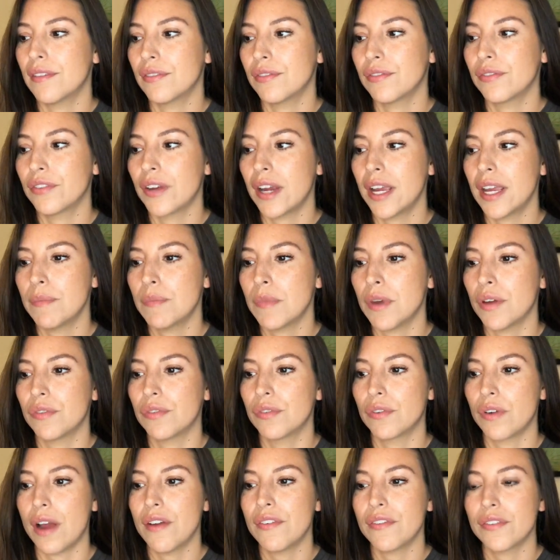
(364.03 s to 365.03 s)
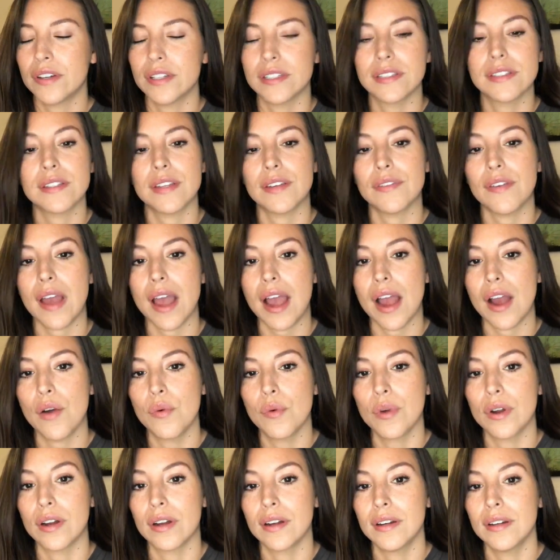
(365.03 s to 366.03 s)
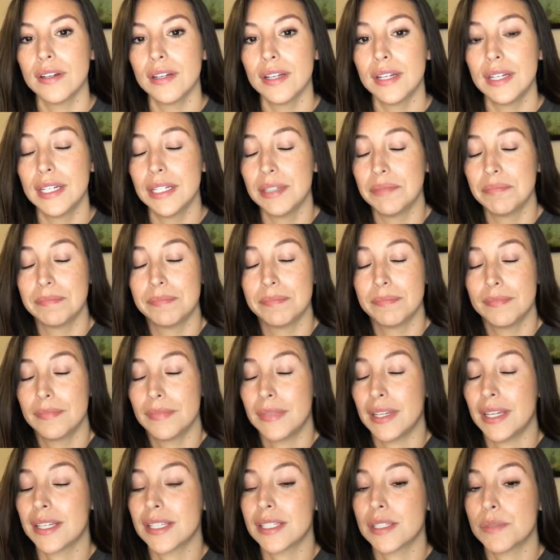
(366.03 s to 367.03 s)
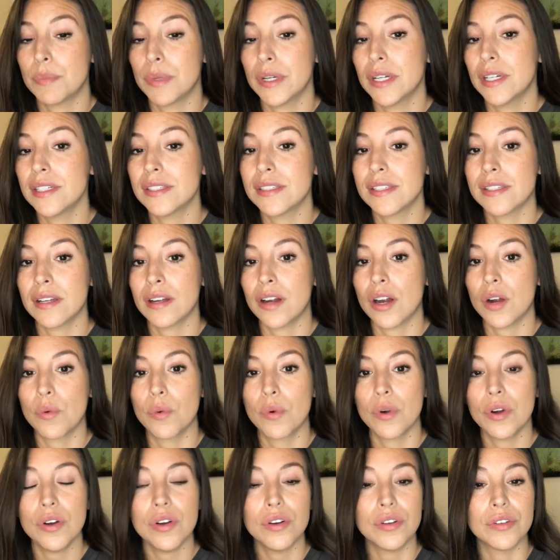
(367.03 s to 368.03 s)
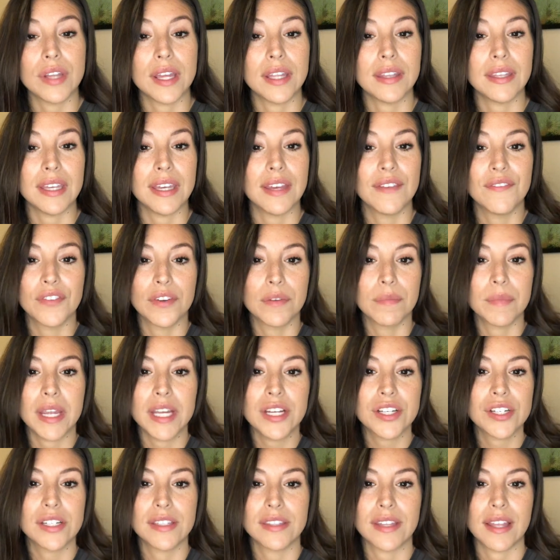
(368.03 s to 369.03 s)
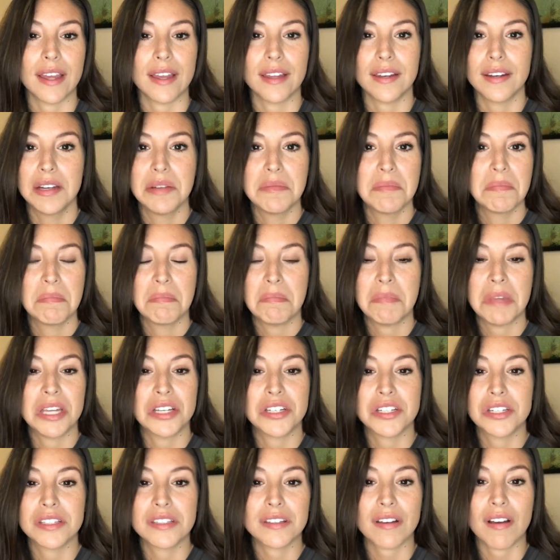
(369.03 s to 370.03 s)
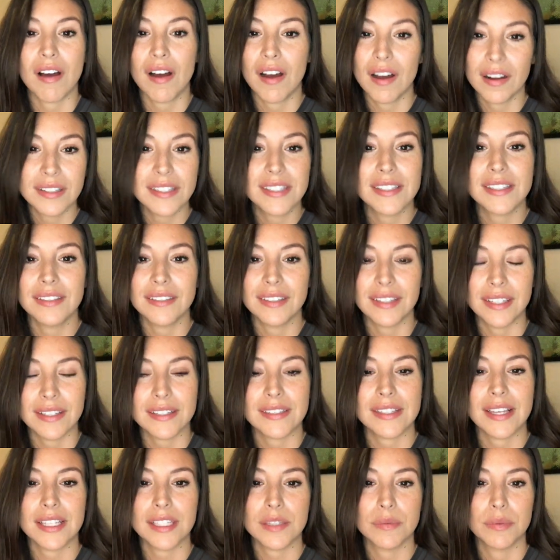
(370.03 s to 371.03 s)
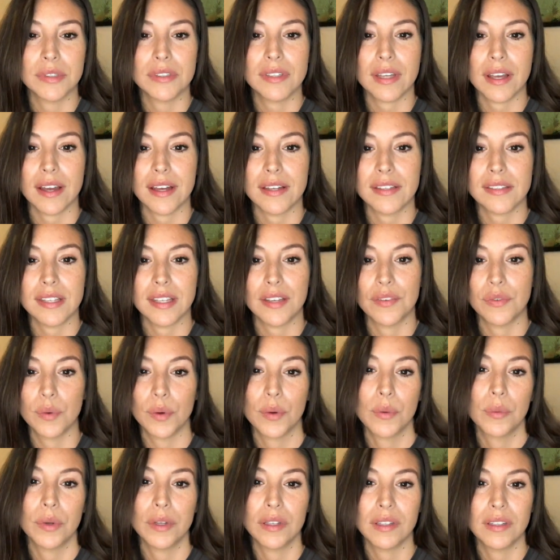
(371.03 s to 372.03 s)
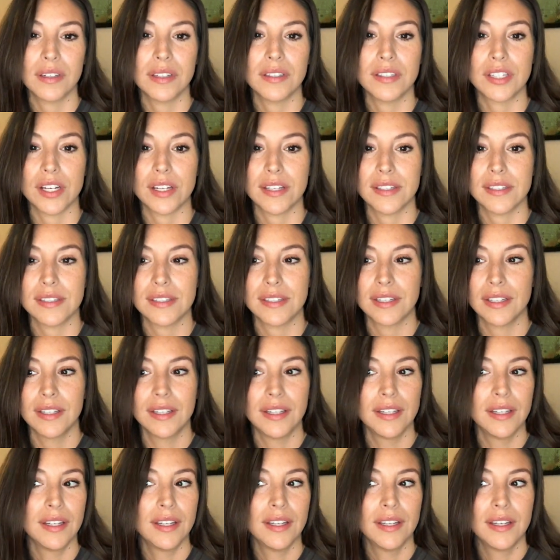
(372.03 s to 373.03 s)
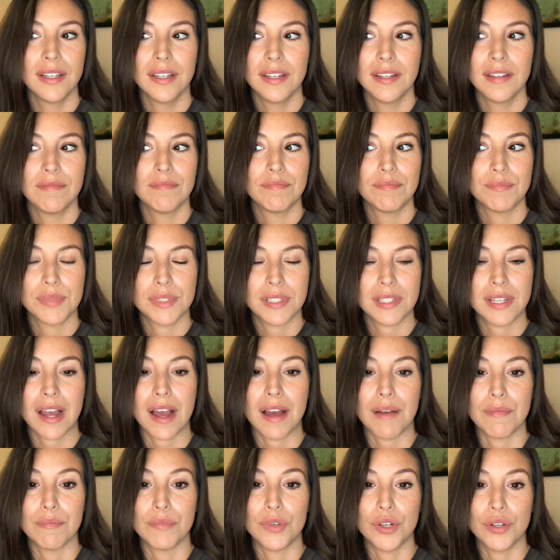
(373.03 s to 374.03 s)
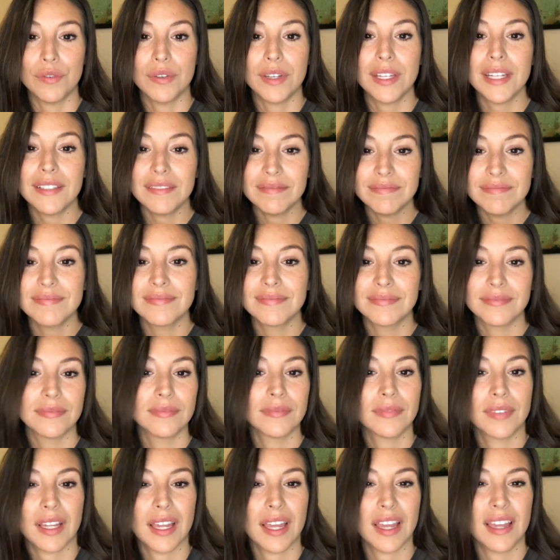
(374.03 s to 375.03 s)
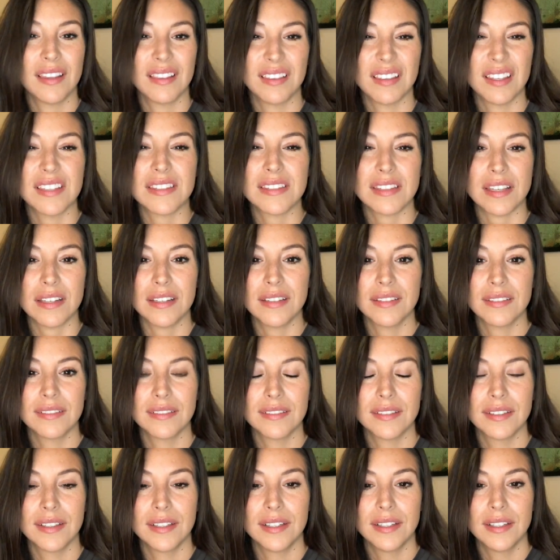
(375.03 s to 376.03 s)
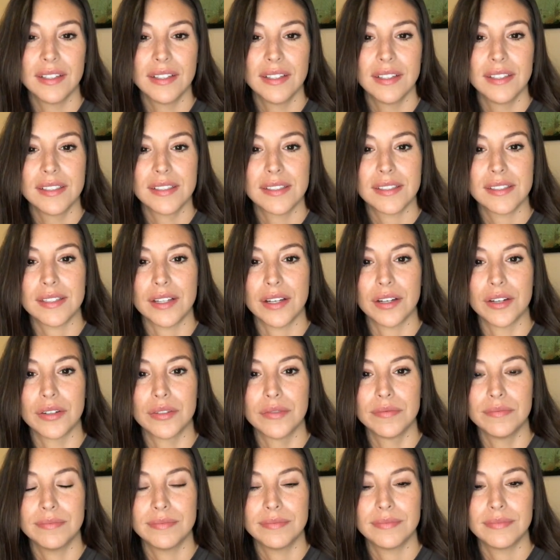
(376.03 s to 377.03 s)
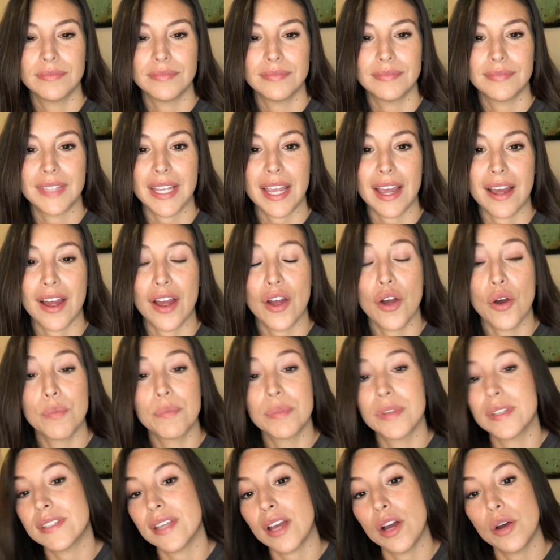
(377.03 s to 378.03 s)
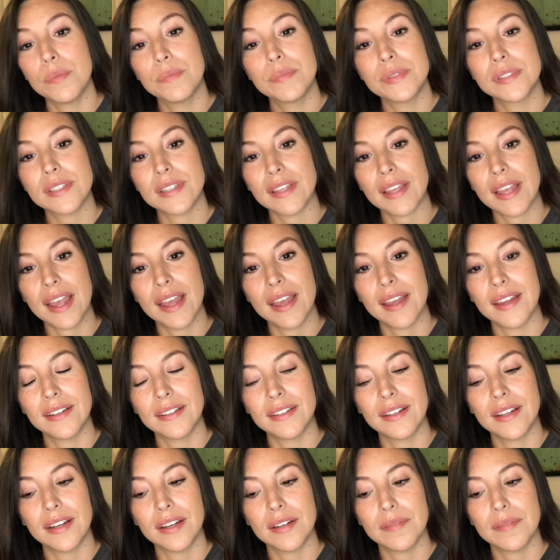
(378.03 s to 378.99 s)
frame of reference of how we're experiencing our world and the information that is just constantly accessible to us if we're willing to just stop moving and listen. So yeah, I hope this helps. And